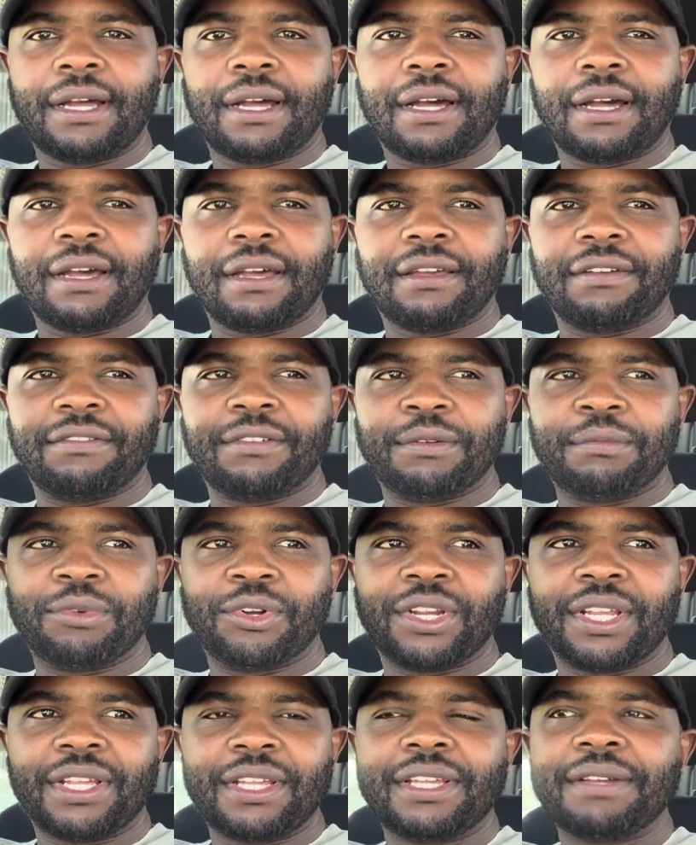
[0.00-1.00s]
Hi
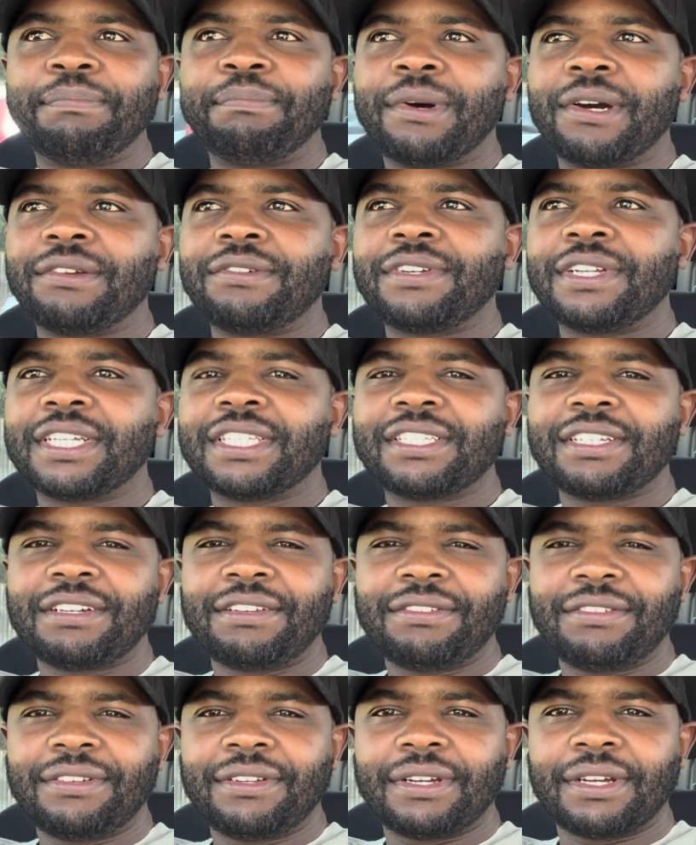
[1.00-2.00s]
everybody, Patrick
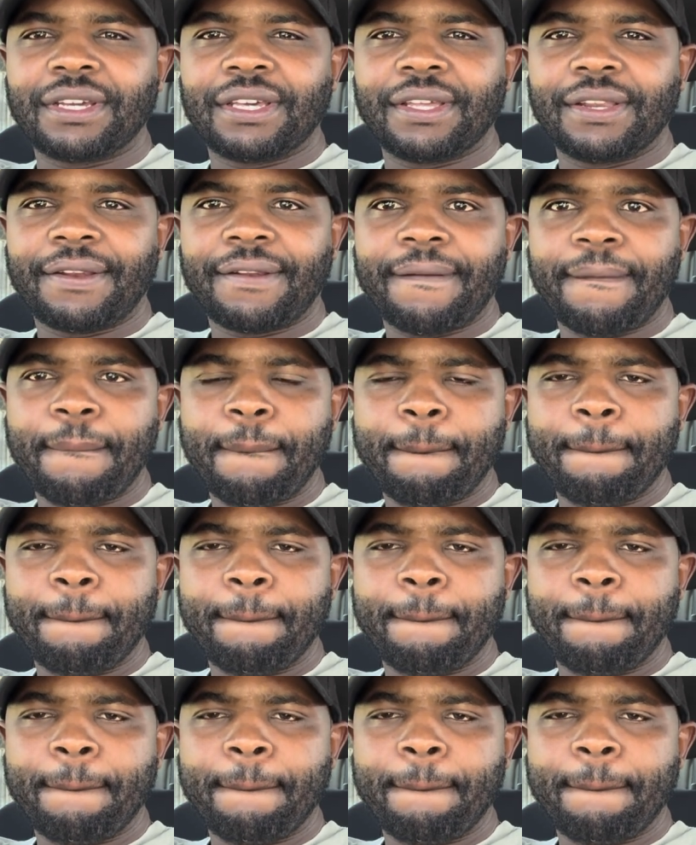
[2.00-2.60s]
Tanui again.